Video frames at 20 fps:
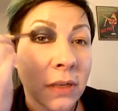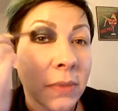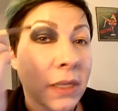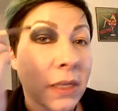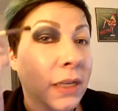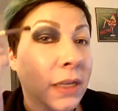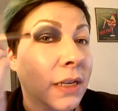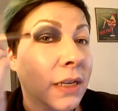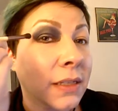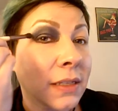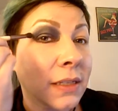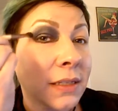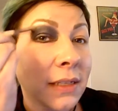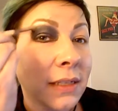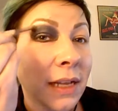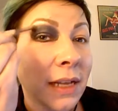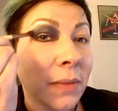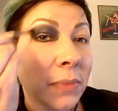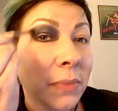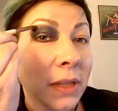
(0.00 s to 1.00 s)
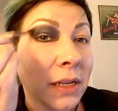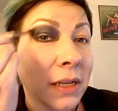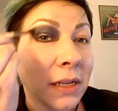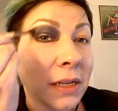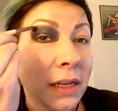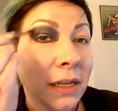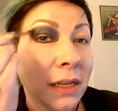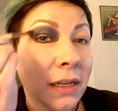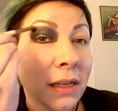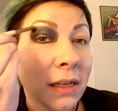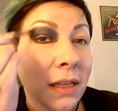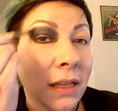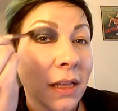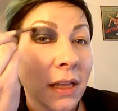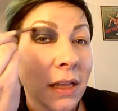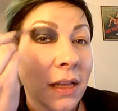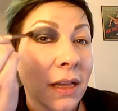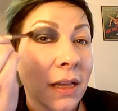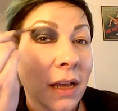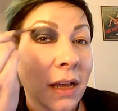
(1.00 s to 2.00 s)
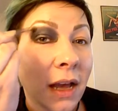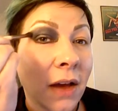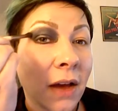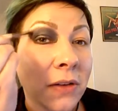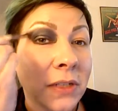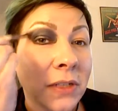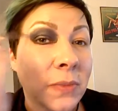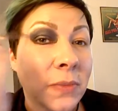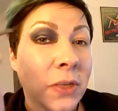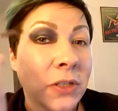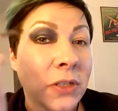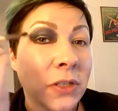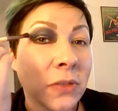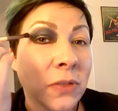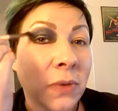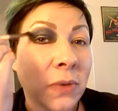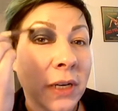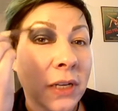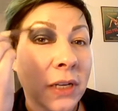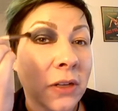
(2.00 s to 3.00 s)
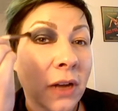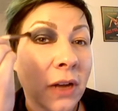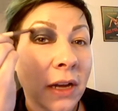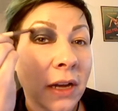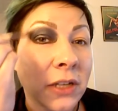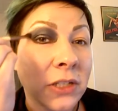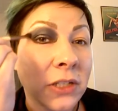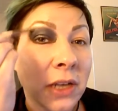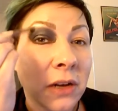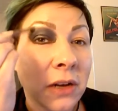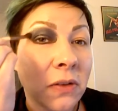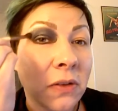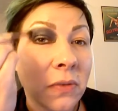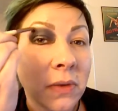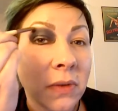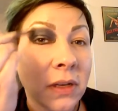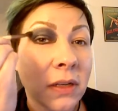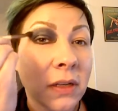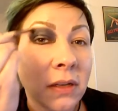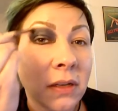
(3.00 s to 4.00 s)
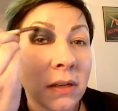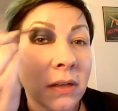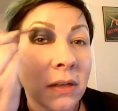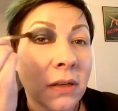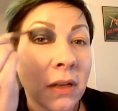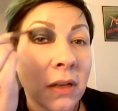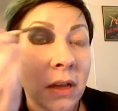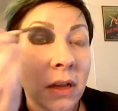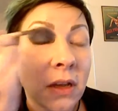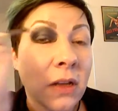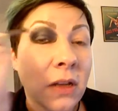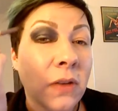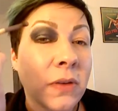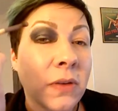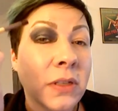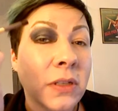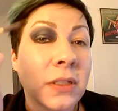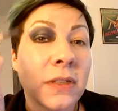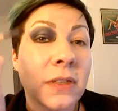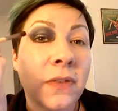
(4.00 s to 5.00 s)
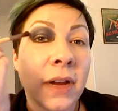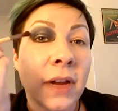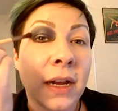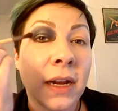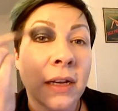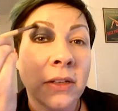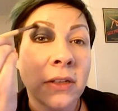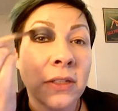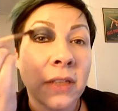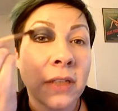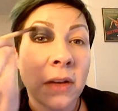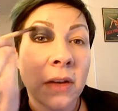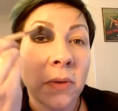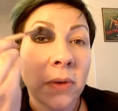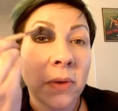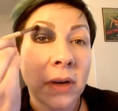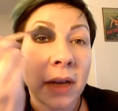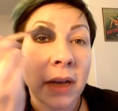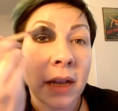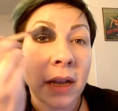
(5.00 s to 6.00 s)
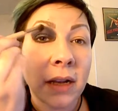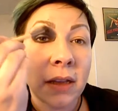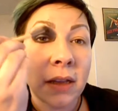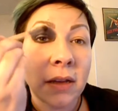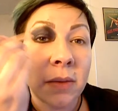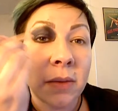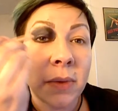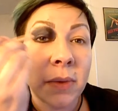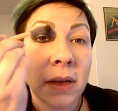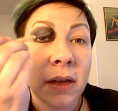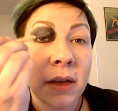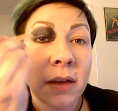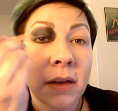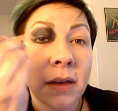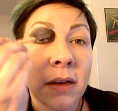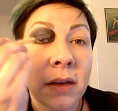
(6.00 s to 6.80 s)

because it's not blending out as much as regular eyeshadow would, which is fine. Just gotta work it a little bit.